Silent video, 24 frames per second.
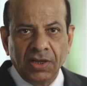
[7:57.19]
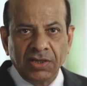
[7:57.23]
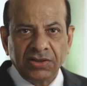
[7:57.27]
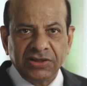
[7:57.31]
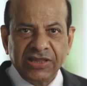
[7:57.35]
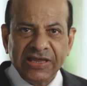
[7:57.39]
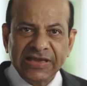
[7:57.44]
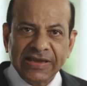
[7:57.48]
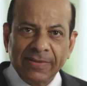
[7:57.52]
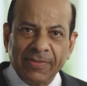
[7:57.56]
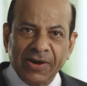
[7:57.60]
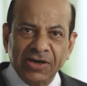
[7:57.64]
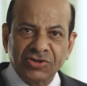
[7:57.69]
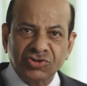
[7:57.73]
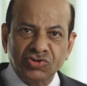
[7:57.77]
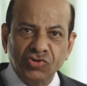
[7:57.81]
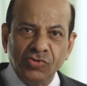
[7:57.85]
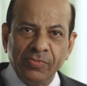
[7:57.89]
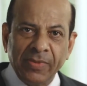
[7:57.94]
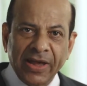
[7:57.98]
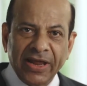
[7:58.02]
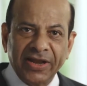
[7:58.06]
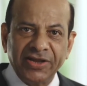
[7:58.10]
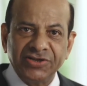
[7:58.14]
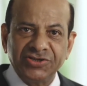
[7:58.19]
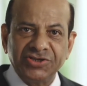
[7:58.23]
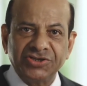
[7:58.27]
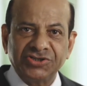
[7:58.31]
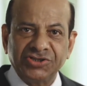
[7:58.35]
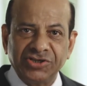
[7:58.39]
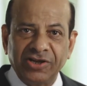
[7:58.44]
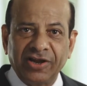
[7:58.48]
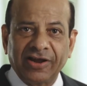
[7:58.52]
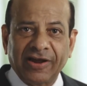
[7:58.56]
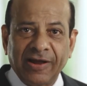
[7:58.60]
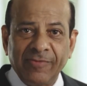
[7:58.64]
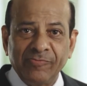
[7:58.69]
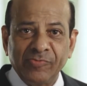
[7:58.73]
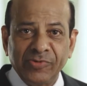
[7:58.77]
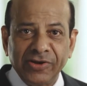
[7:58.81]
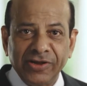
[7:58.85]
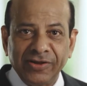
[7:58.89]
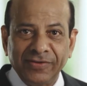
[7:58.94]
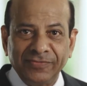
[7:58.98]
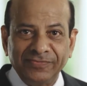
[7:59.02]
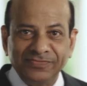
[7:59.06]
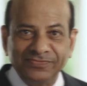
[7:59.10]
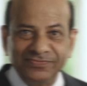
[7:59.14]
Think about 2 managers in a
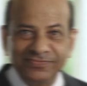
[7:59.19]
company.